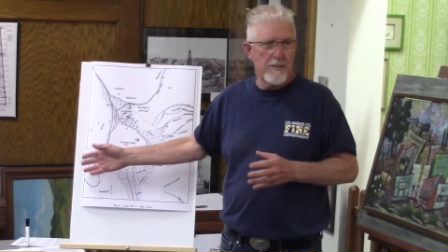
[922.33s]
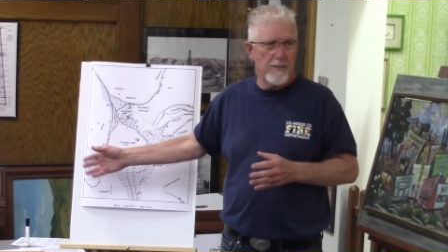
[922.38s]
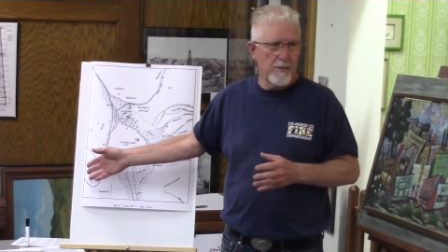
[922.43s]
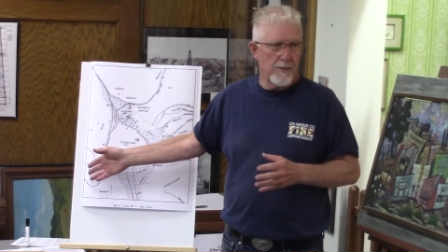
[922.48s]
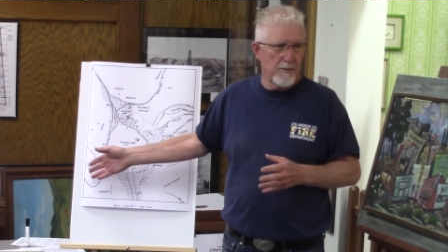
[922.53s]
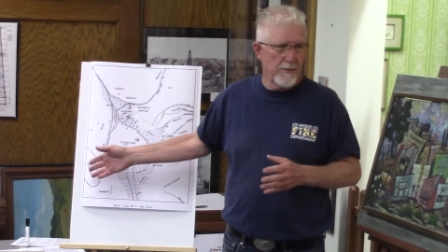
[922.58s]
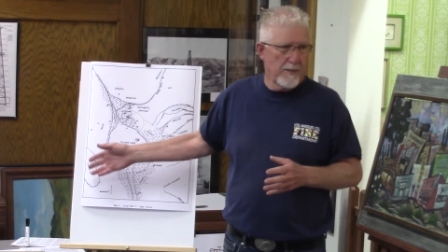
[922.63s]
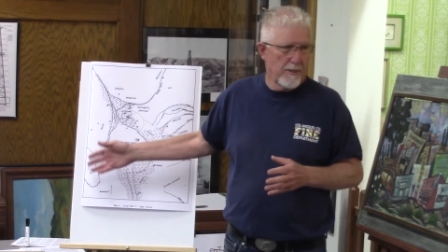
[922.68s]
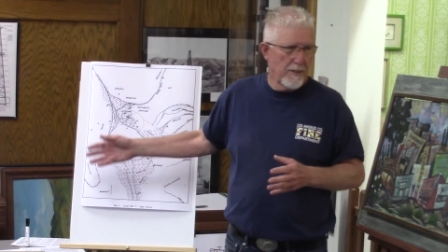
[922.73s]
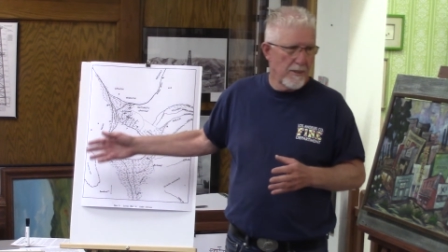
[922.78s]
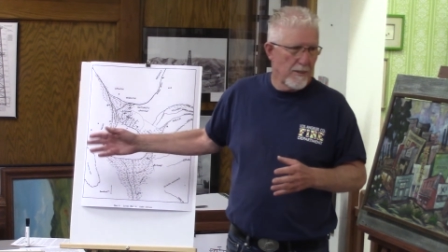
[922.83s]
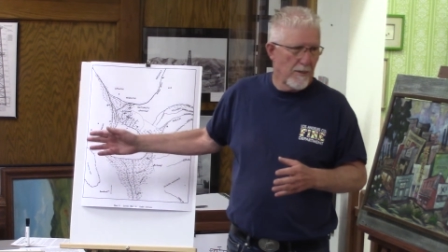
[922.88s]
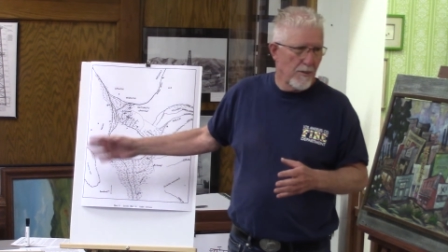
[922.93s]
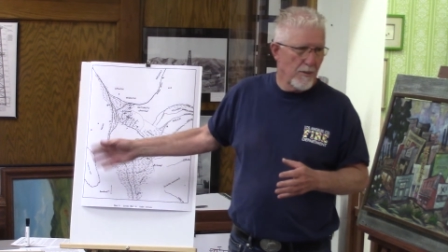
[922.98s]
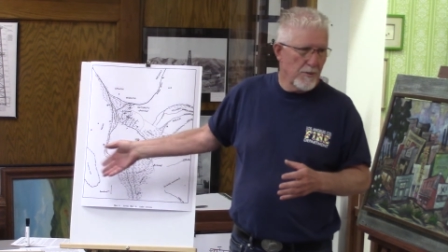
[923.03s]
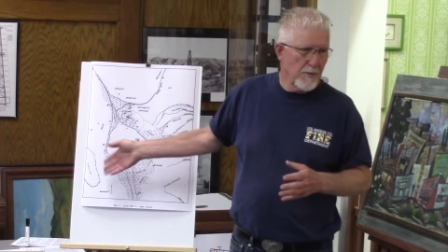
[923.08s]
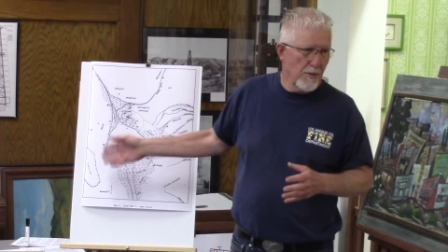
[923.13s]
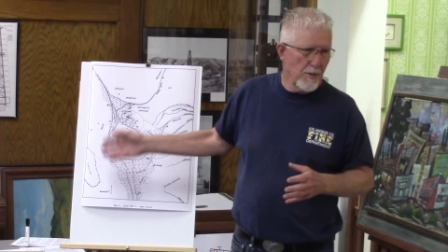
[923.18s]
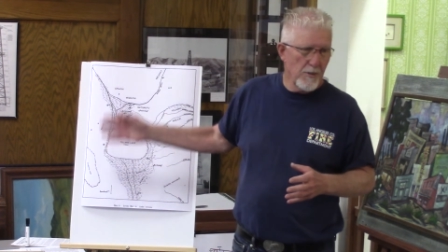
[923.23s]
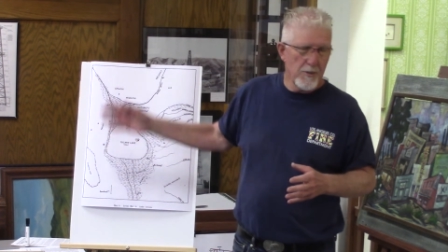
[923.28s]
knew,
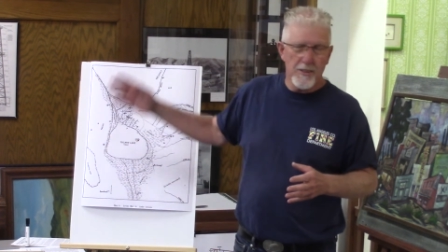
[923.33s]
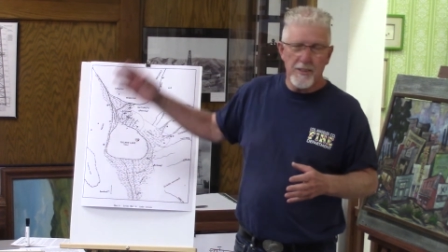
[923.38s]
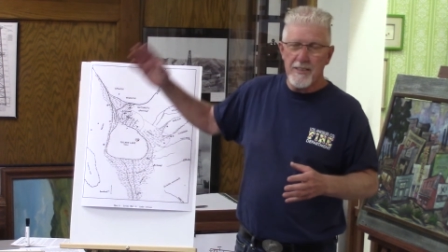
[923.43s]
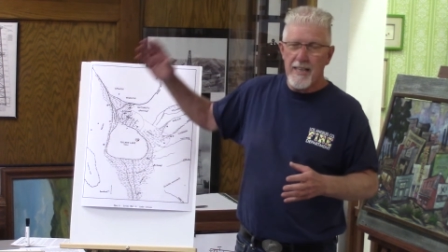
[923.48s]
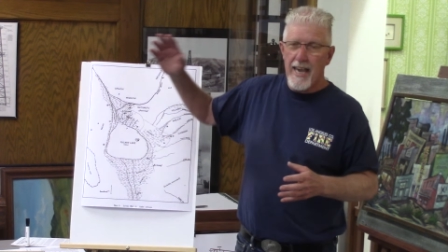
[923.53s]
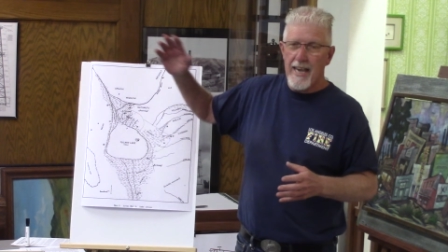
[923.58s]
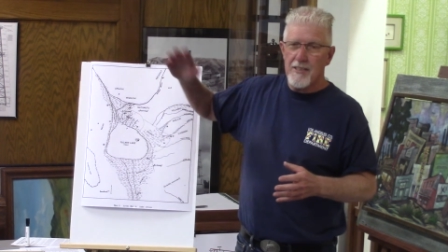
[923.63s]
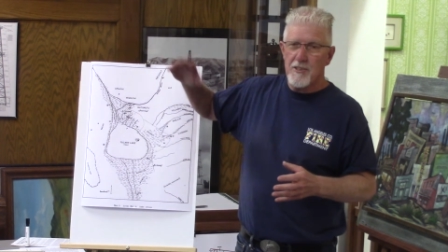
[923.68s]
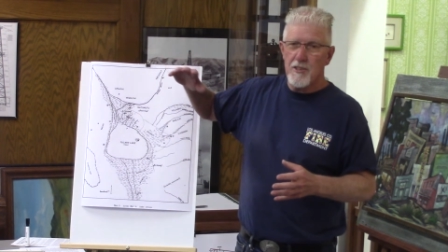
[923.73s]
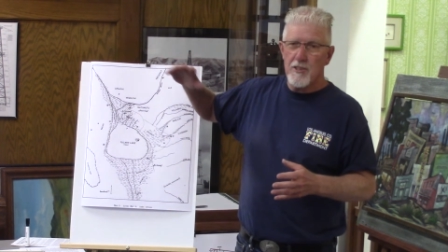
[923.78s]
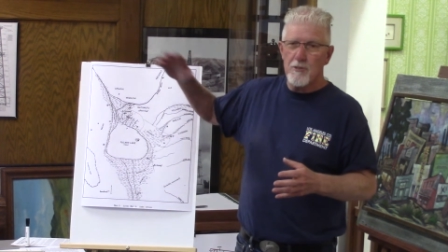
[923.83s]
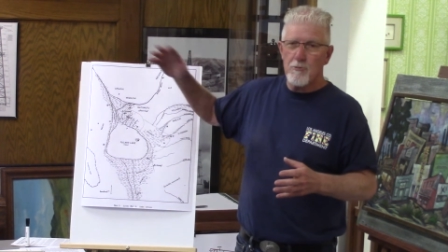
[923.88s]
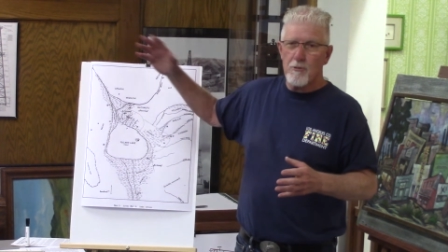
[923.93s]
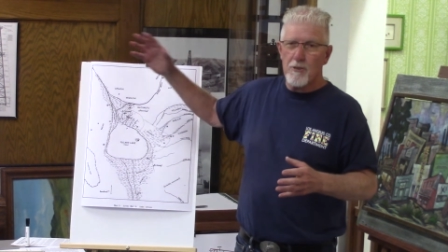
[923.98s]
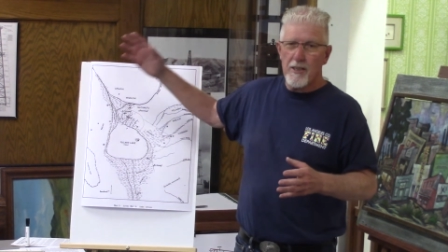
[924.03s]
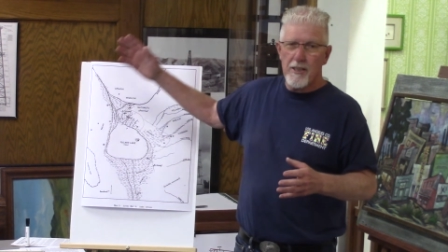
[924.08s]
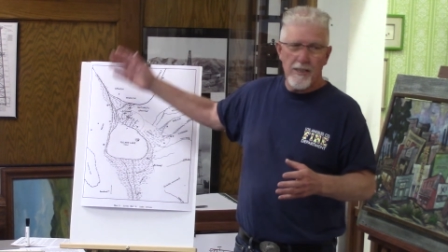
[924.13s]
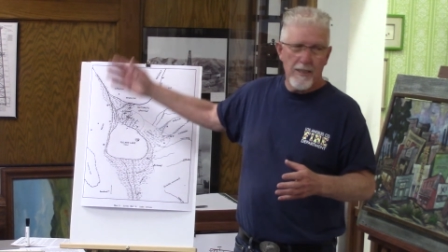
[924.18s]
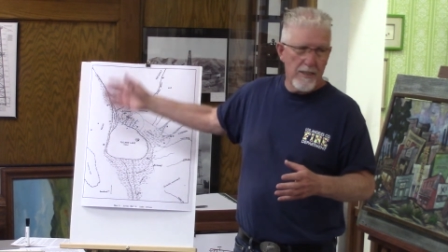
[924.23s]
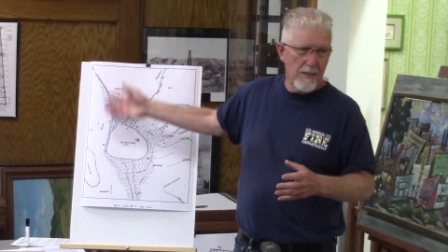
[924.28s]
well, no, the Tachis
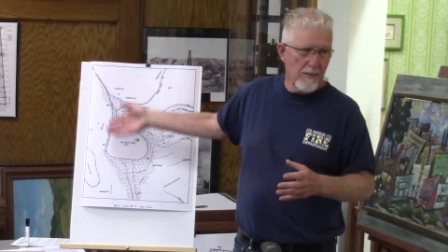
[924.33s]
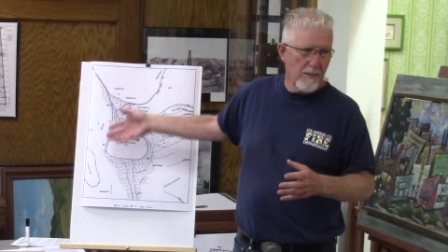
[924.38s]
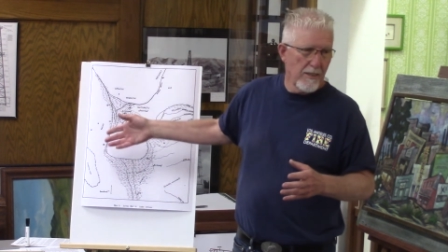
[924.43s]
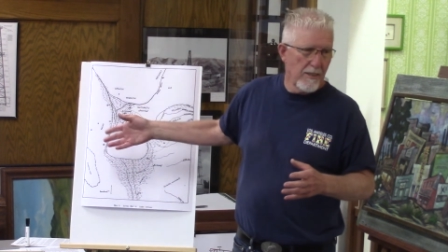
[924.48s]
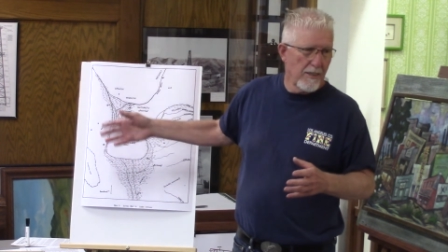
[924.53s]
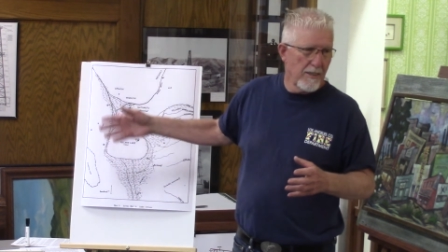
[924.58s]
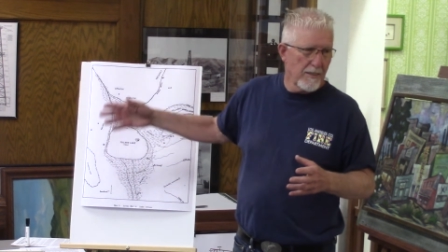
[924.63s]
were here.